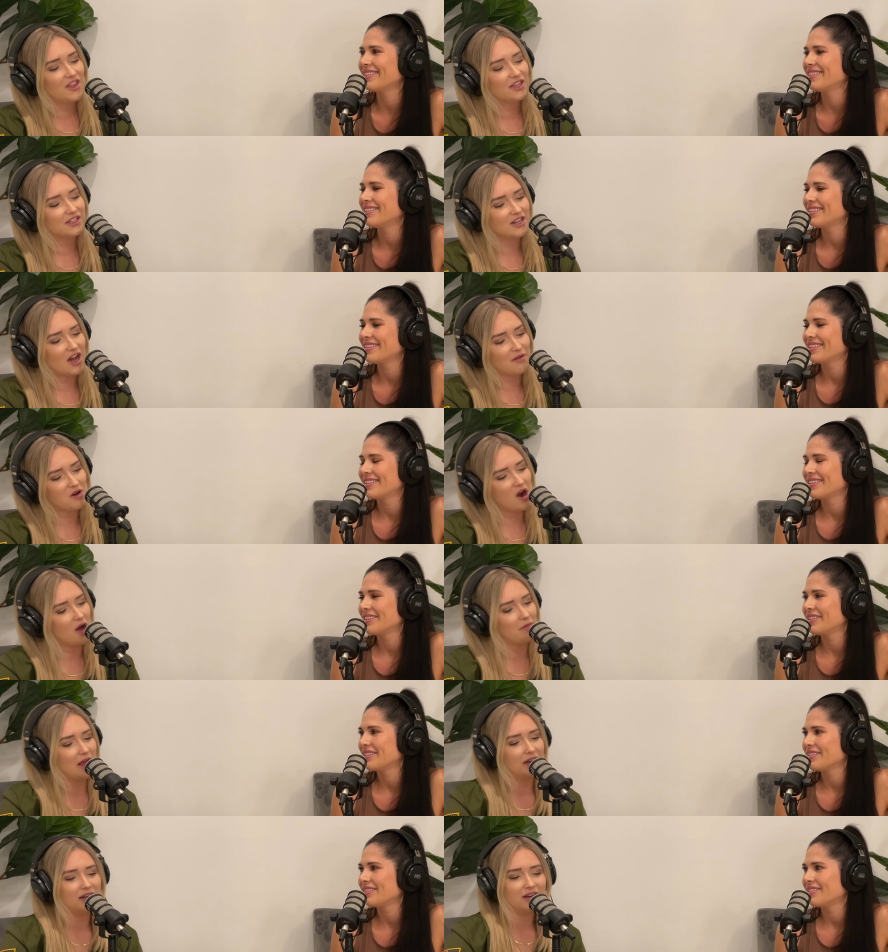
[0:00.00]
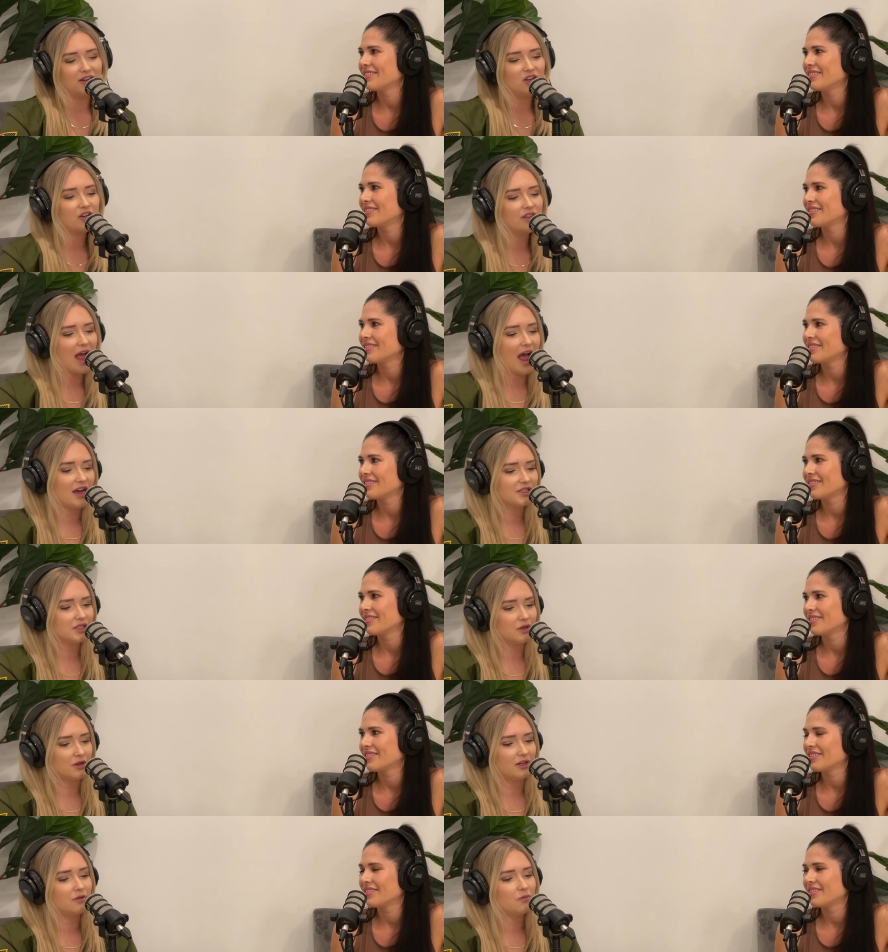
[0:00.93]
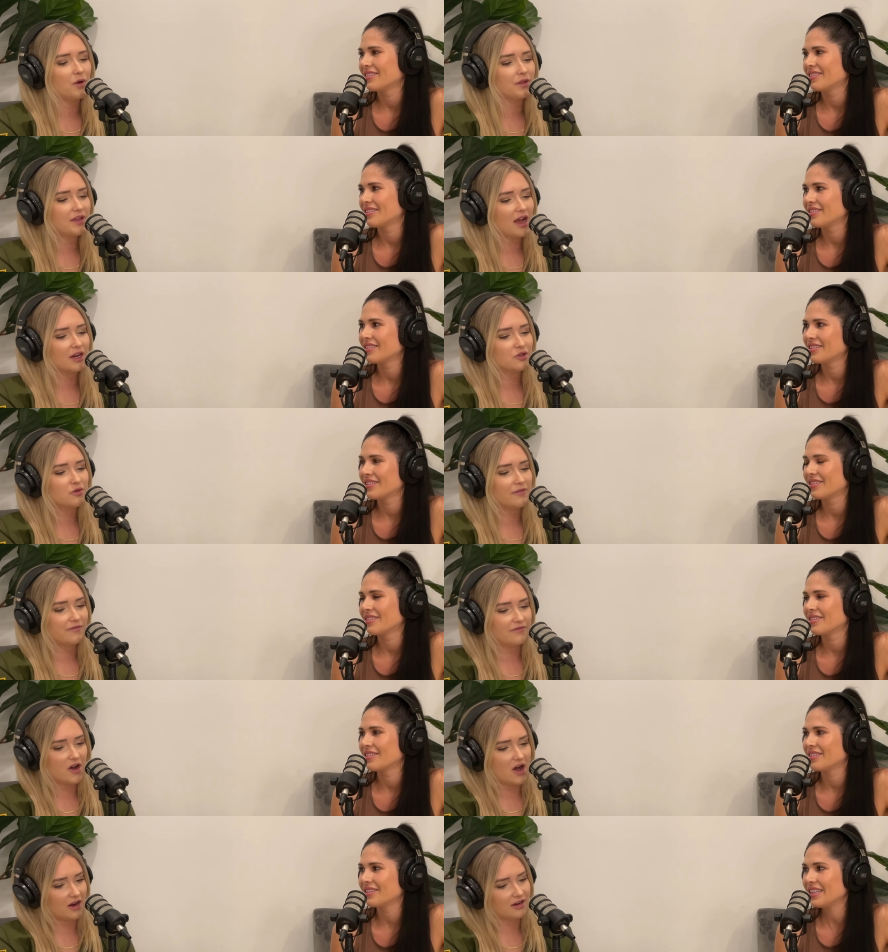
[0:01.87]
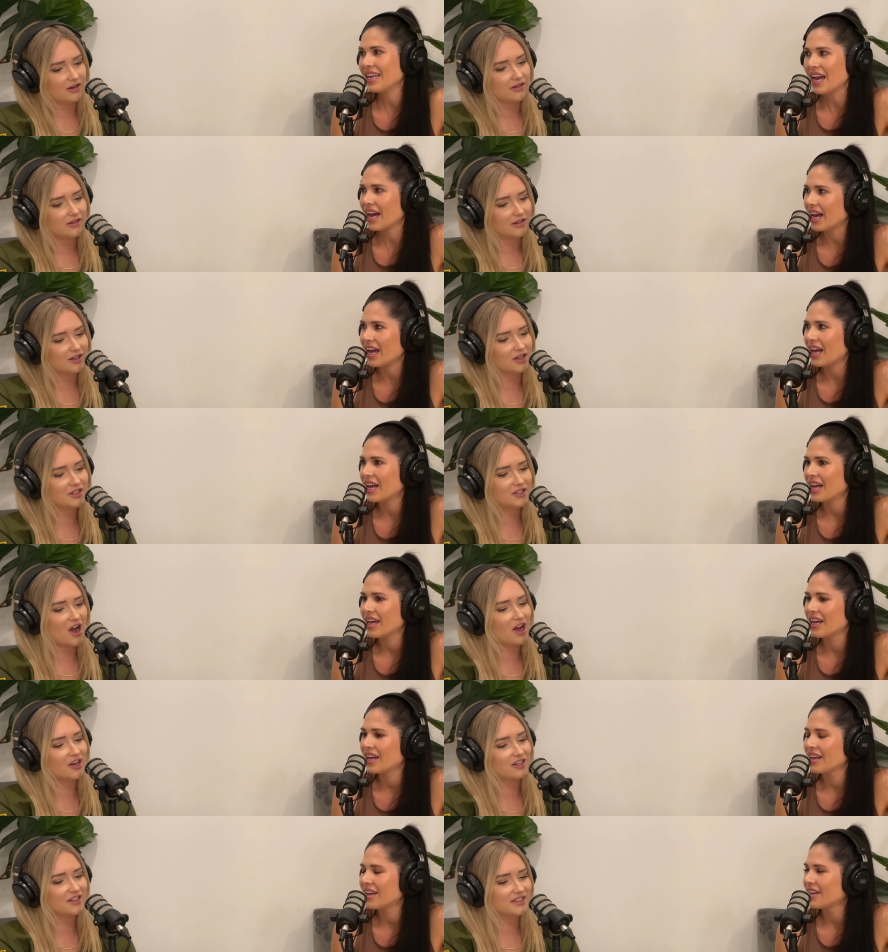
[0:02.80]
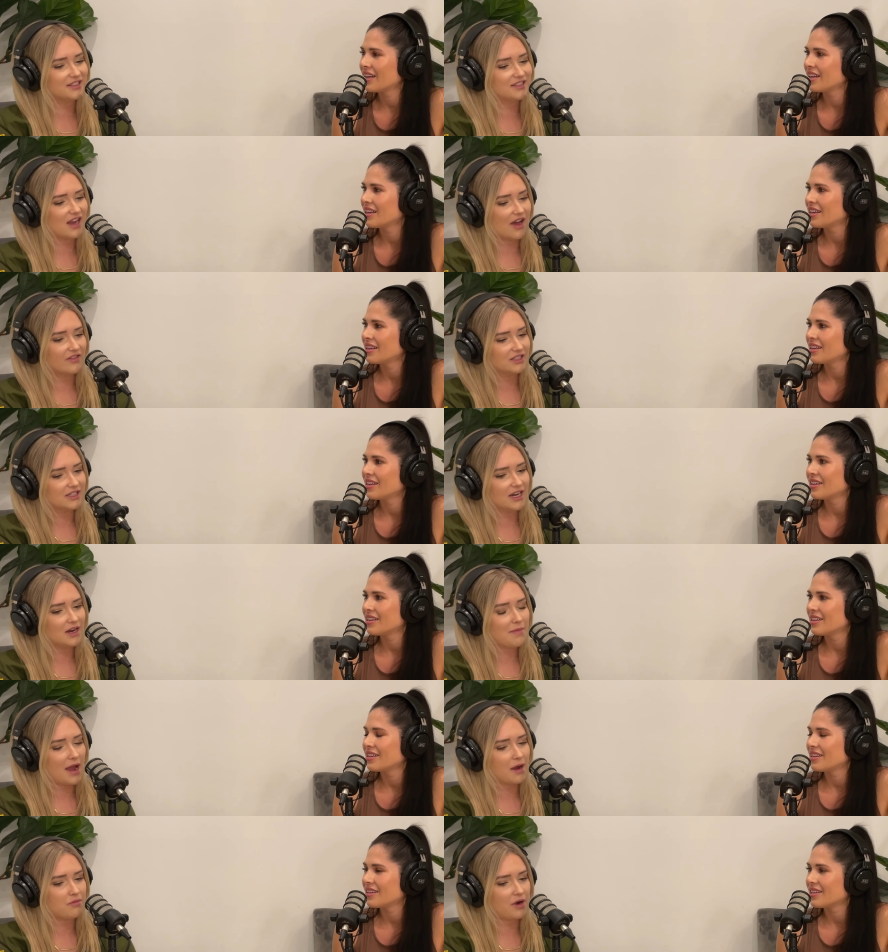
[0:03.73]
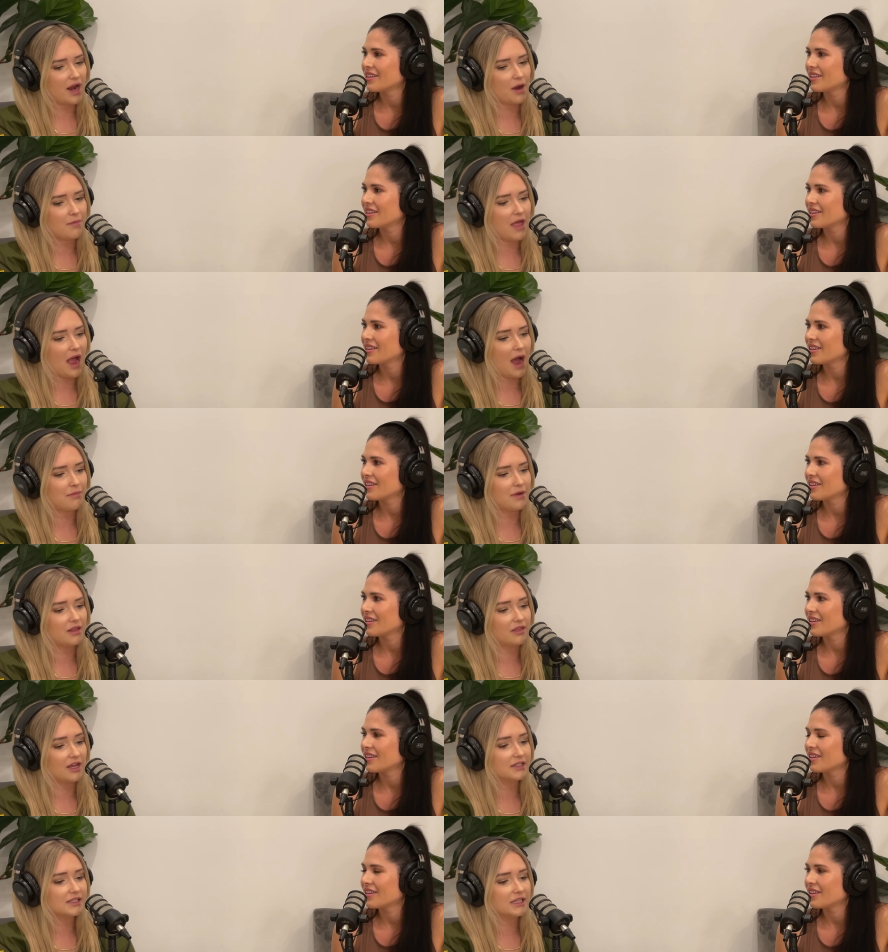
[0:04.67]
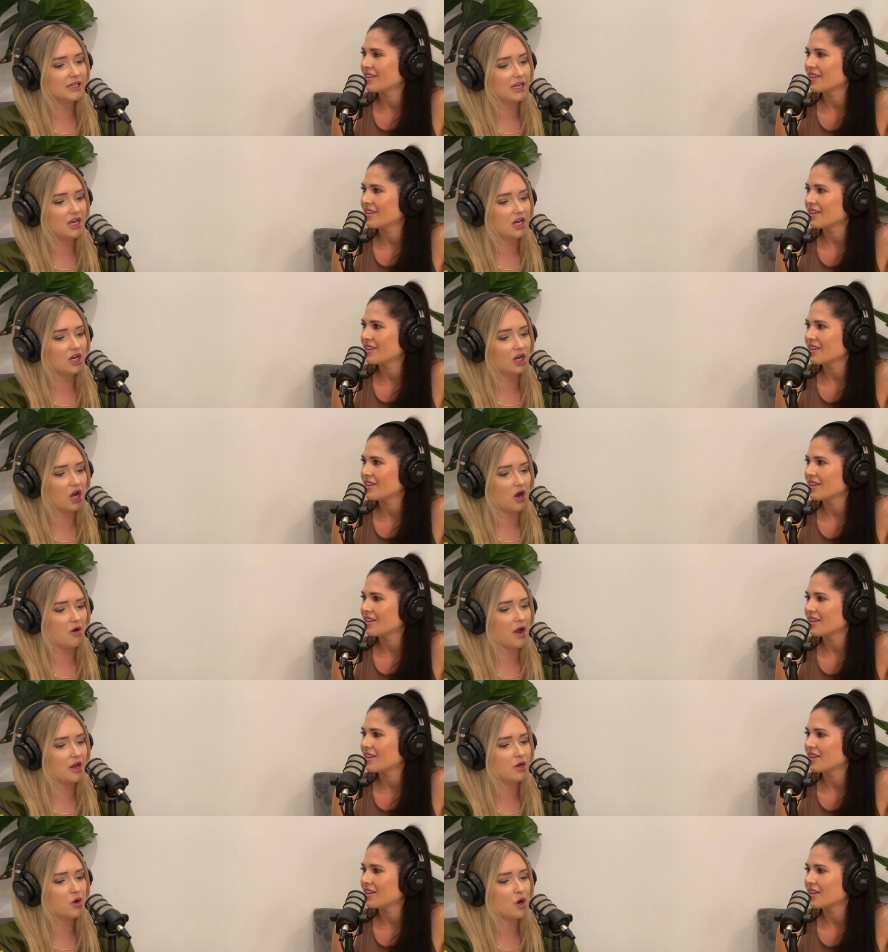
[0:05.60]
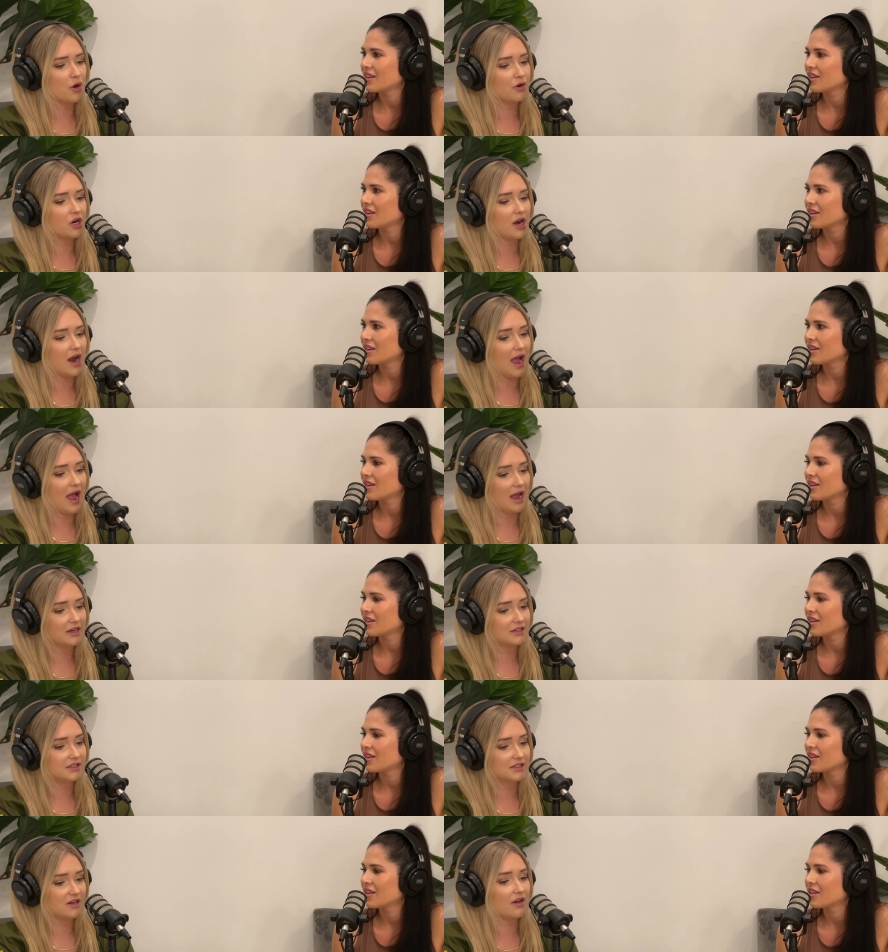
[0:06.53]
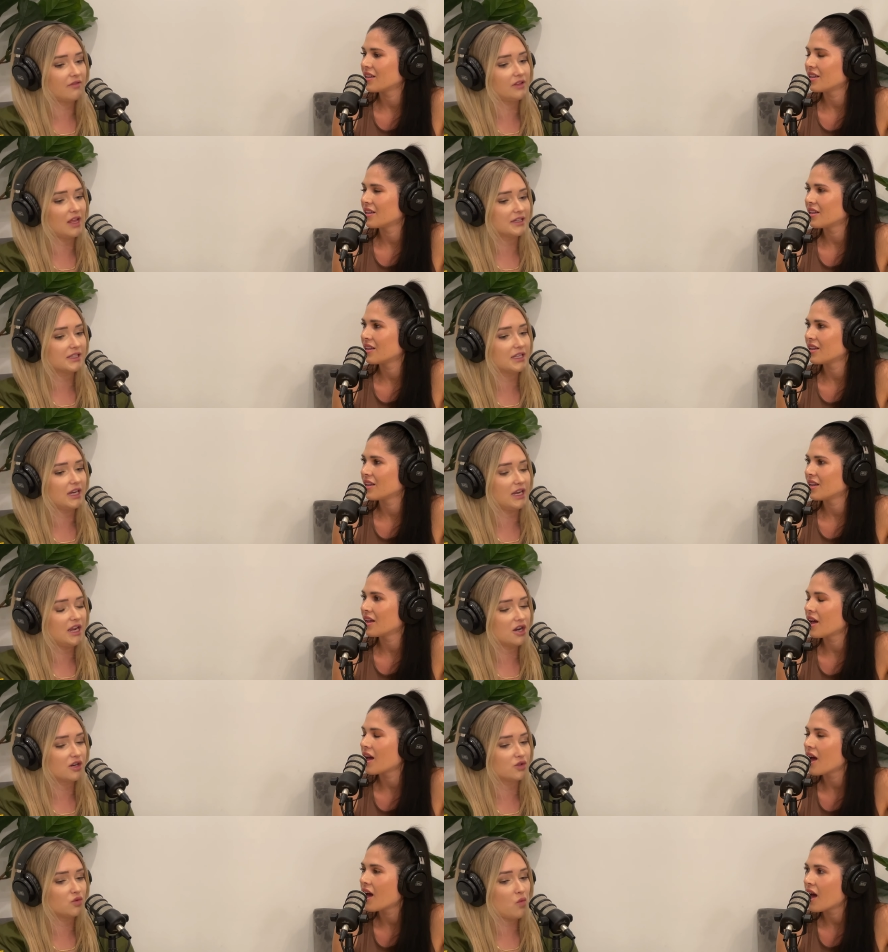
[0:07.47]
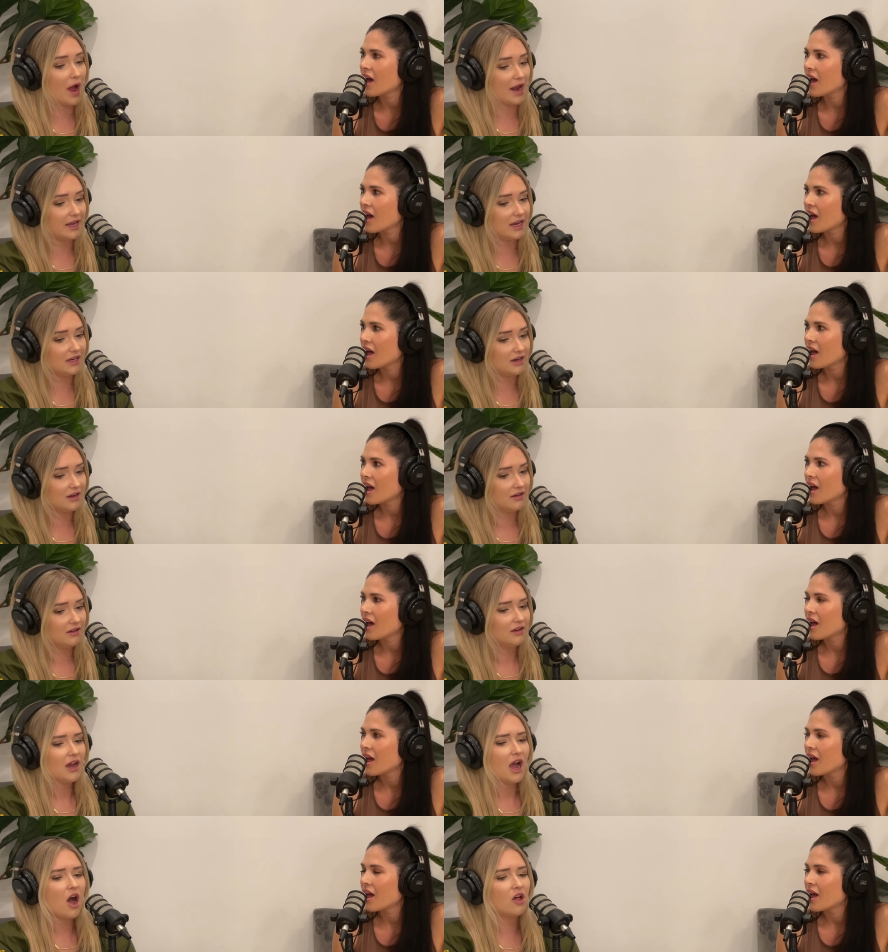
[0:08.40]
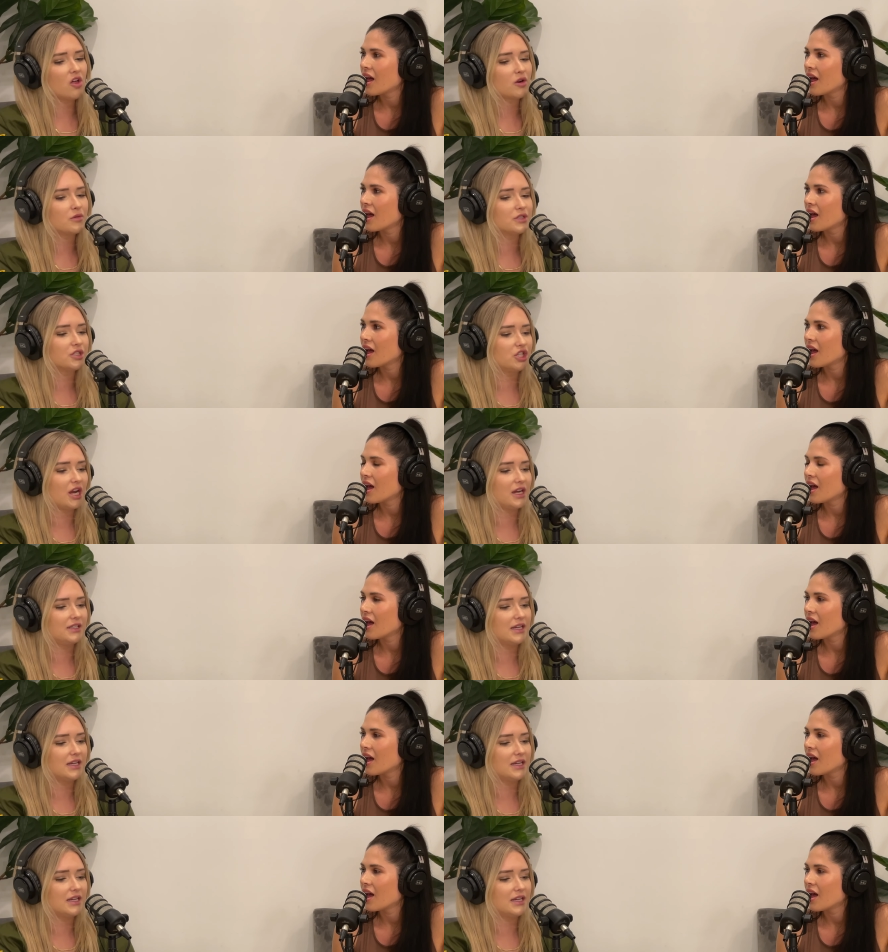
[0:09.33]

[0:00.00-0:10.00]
Speaker 1: the top comment You're the asshole. What the actual fuck? Yeah. Your daughter is devastated by a breakup that happened less than a year ago, and you go to her ex of less than a year's wedding. How long was Jake